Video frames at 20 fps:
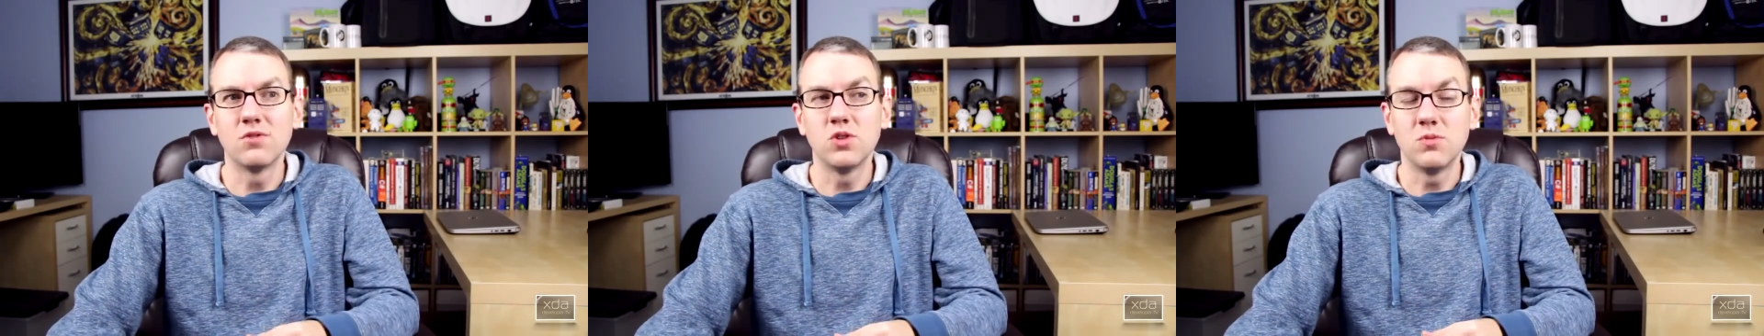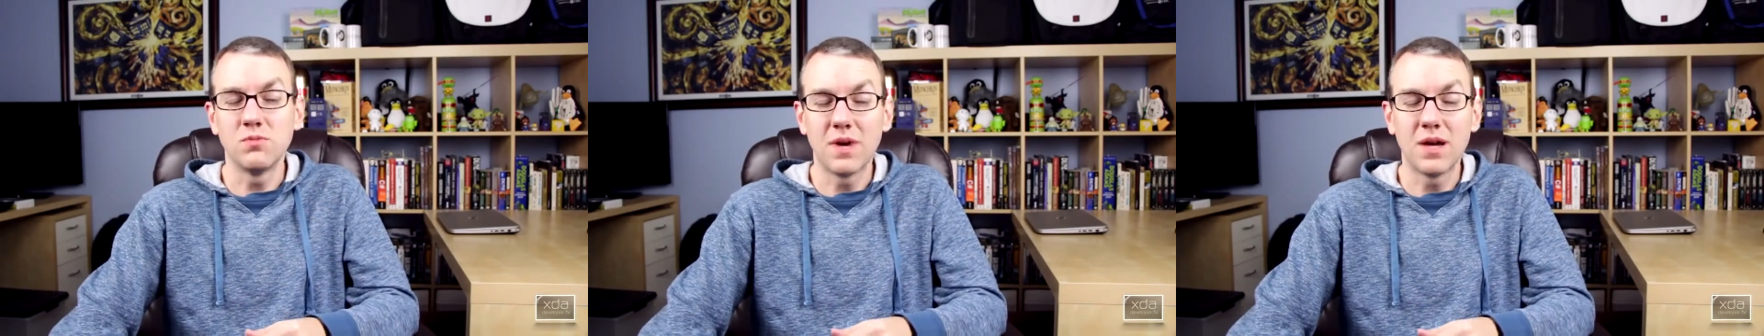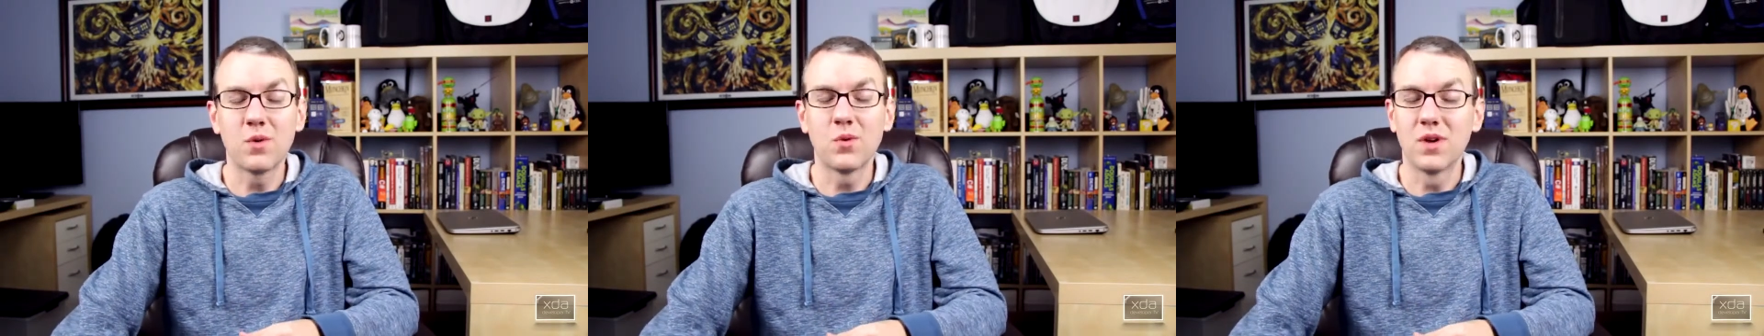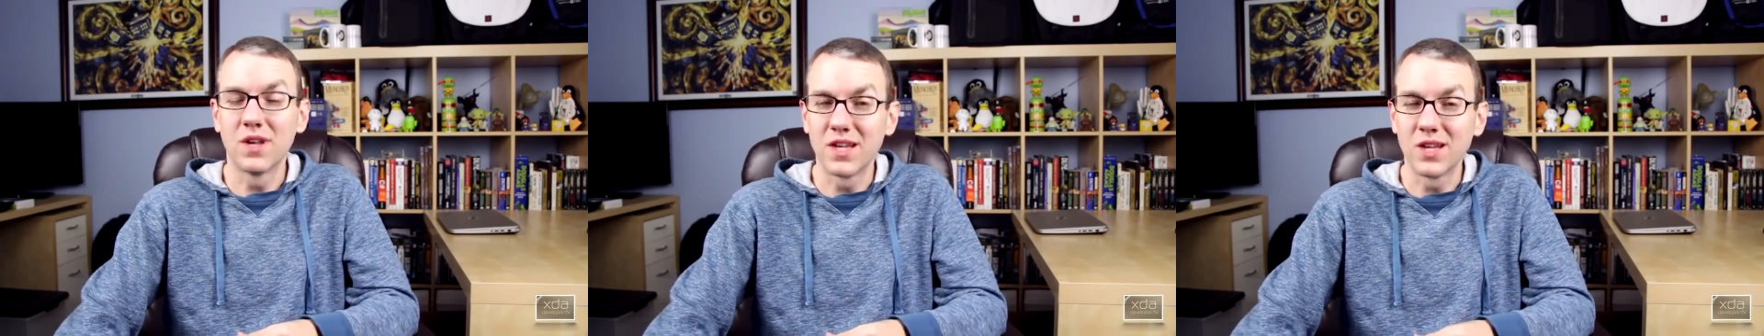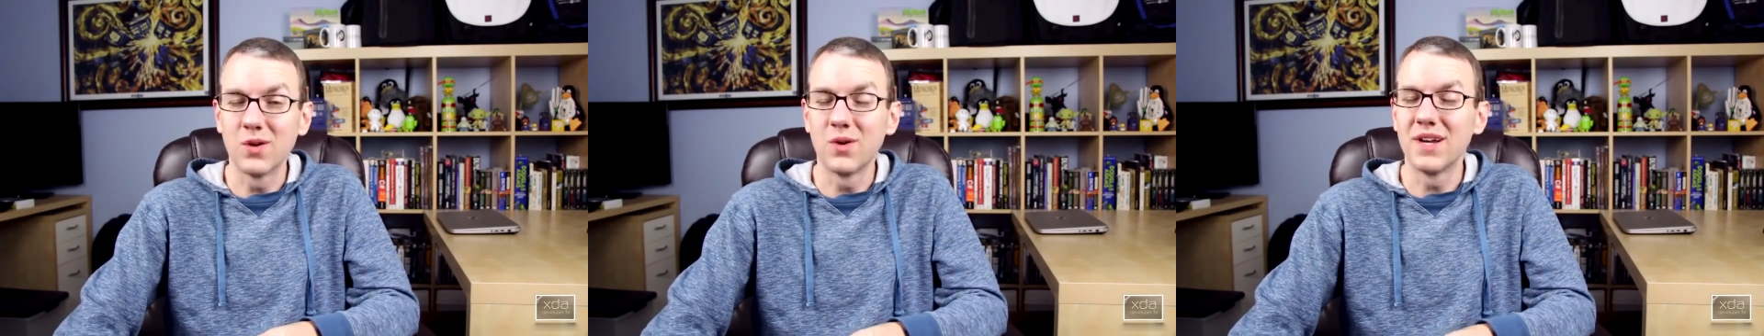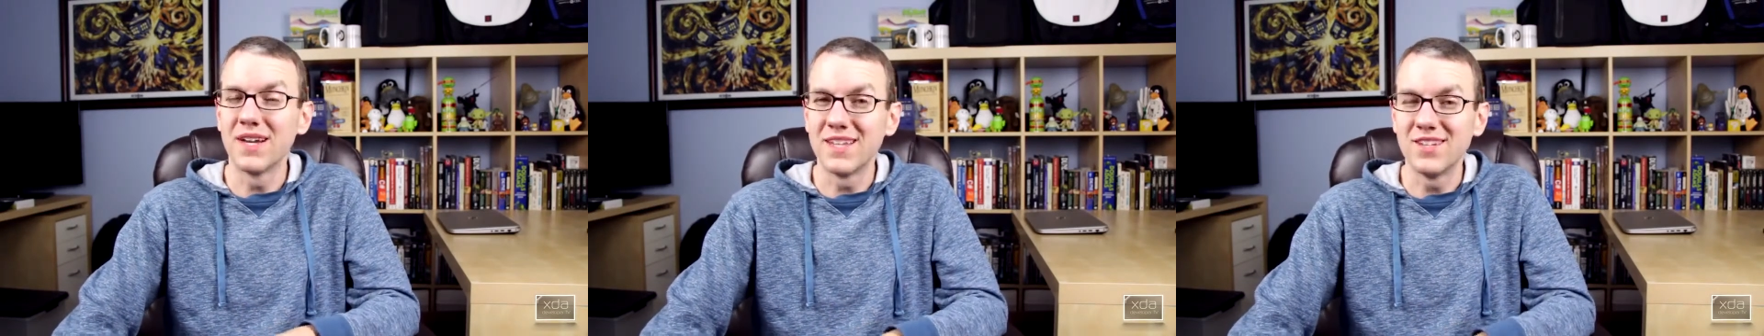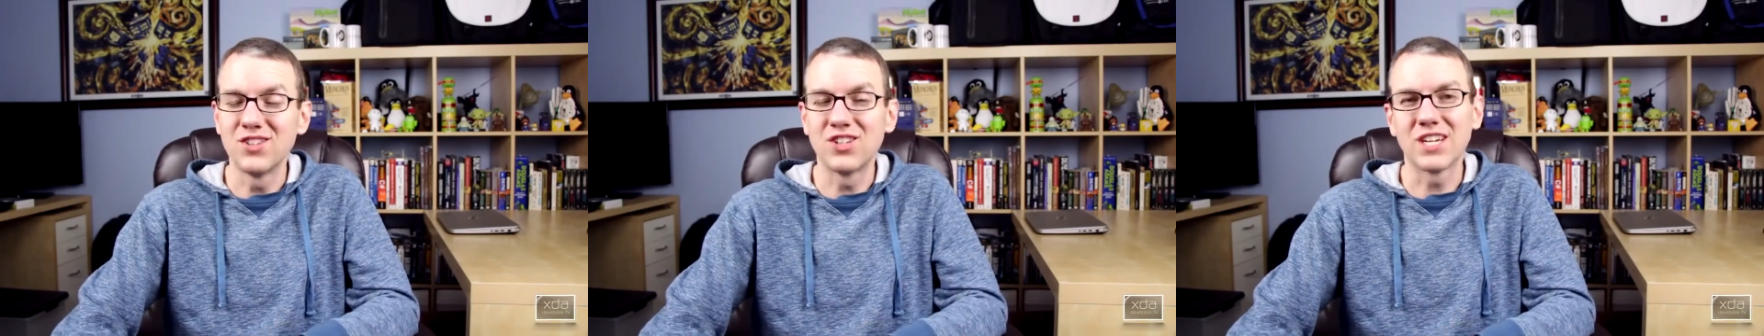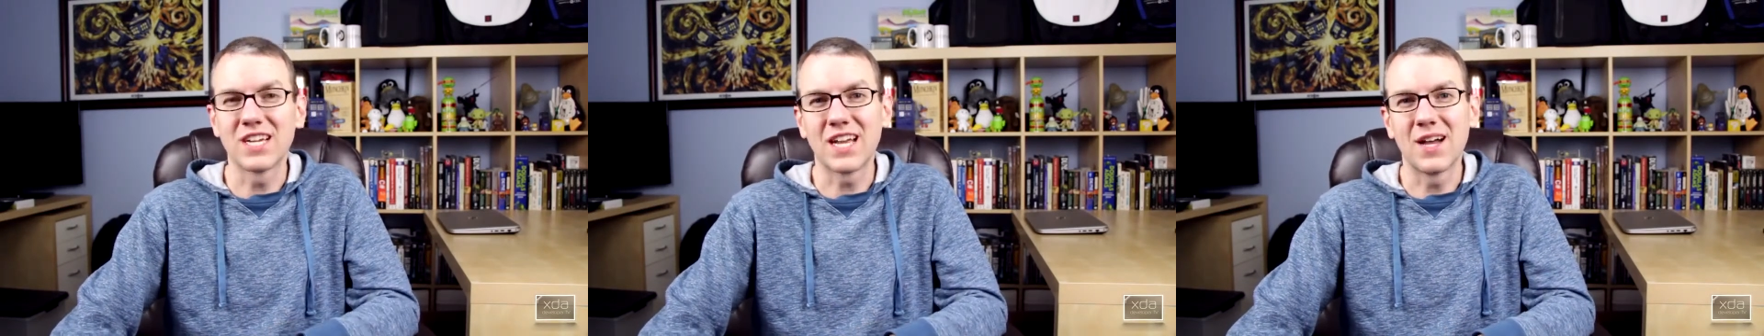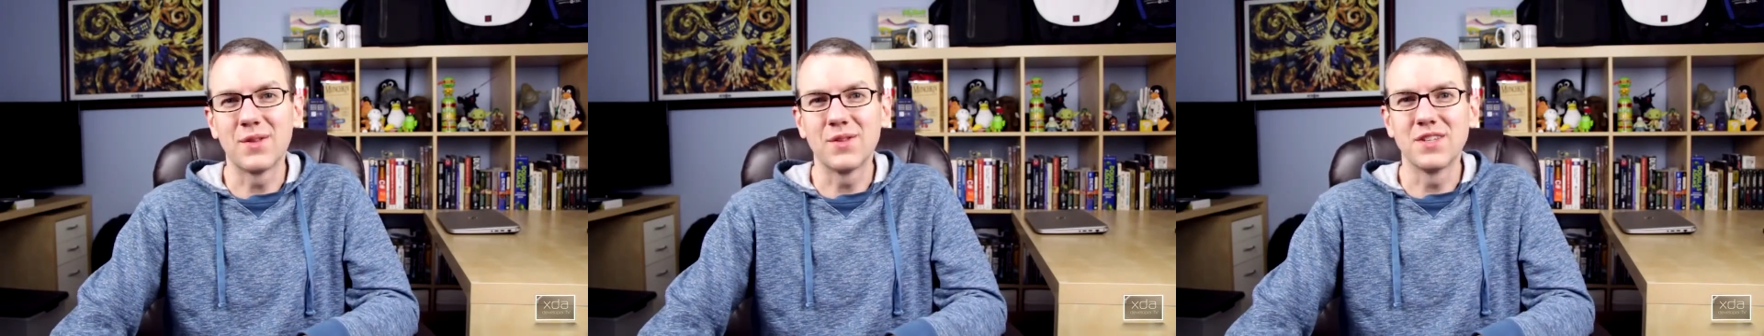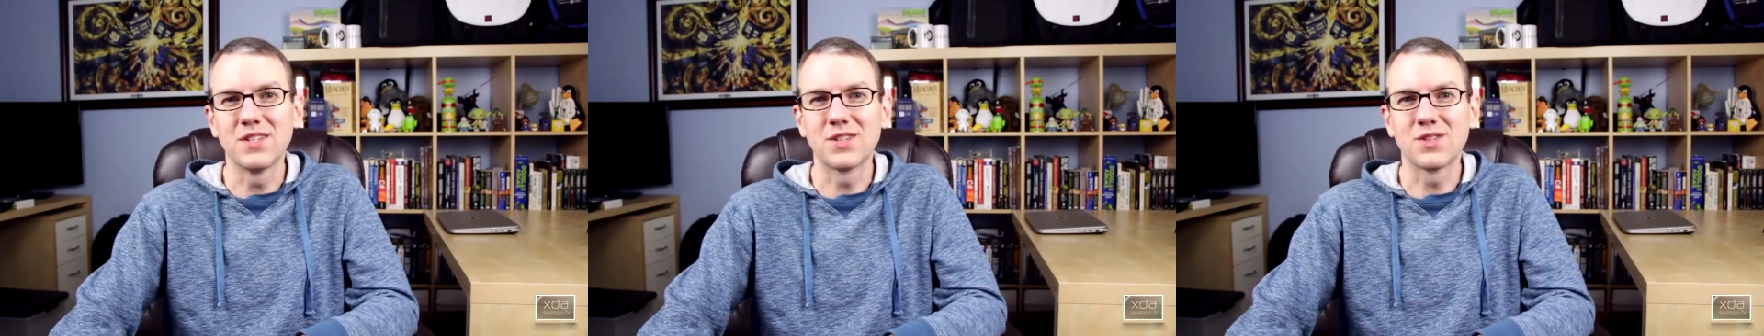you might want to go ahead and check
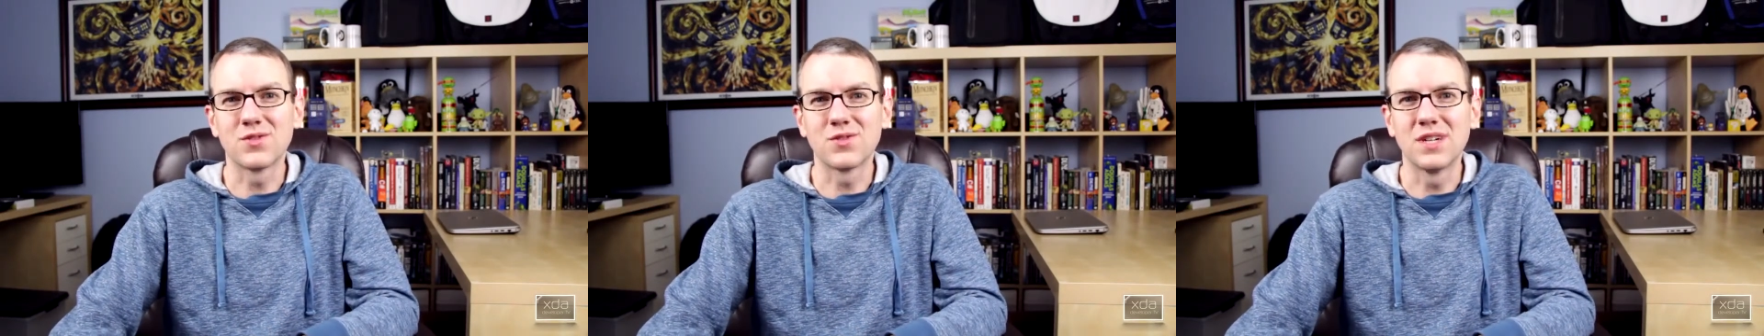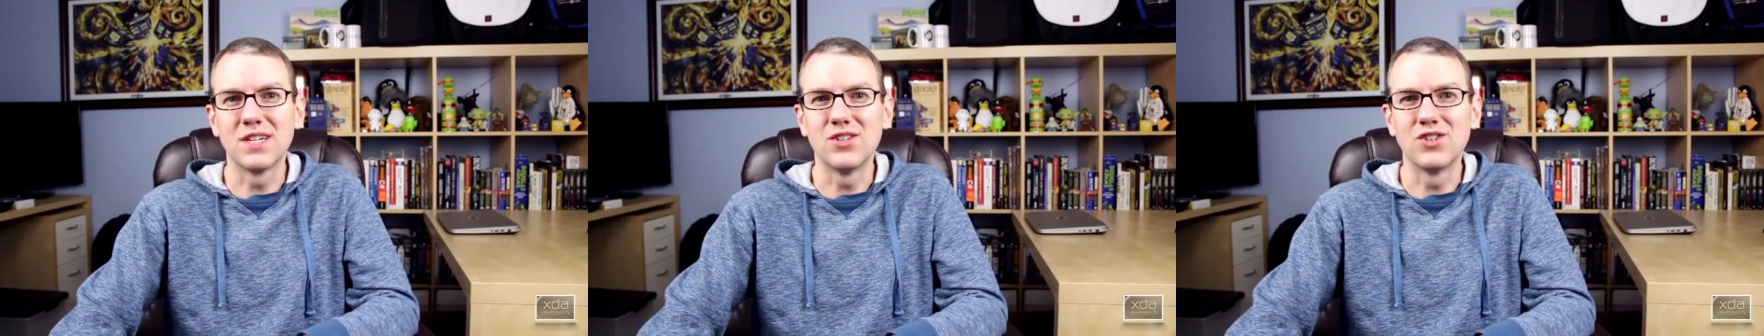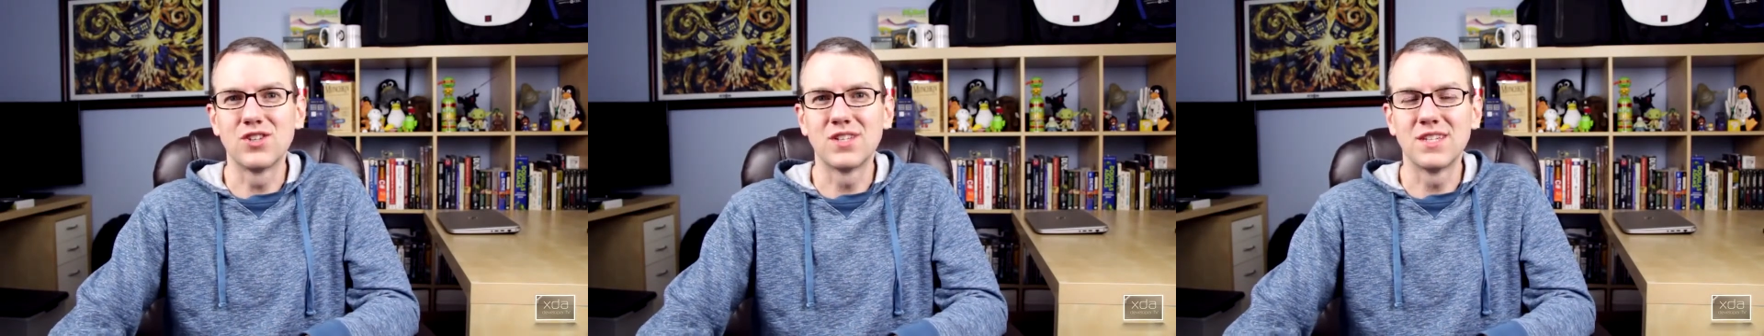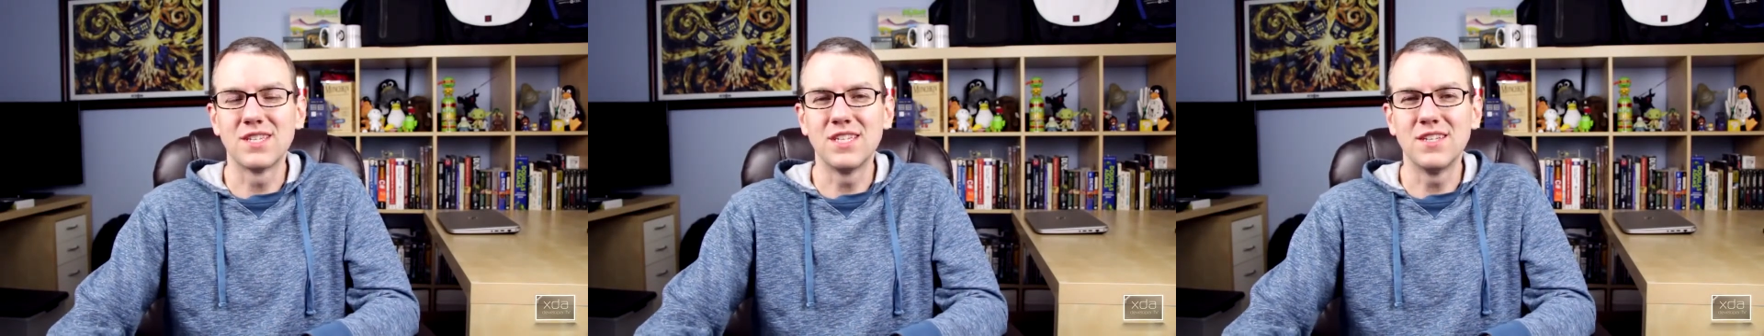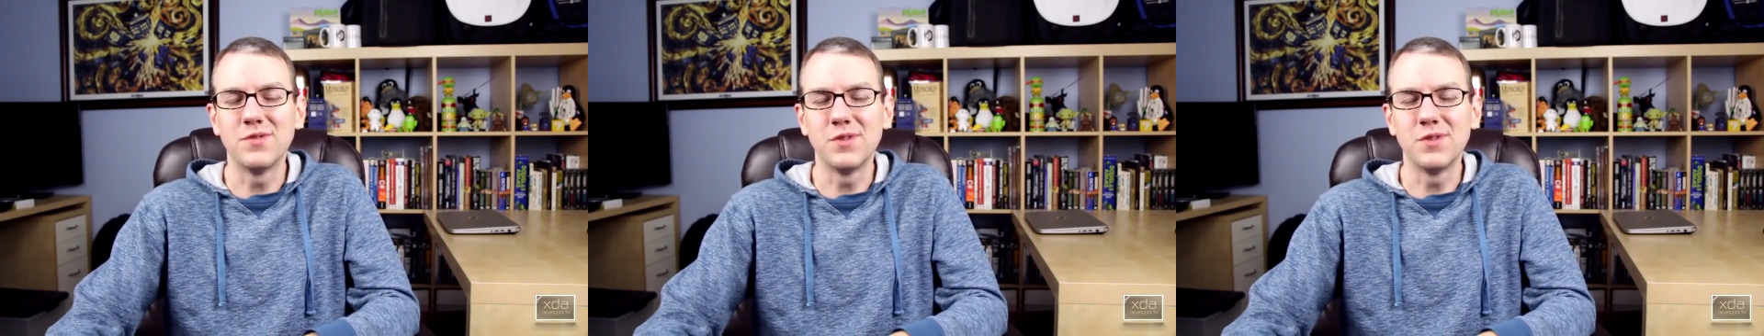out this thread just to see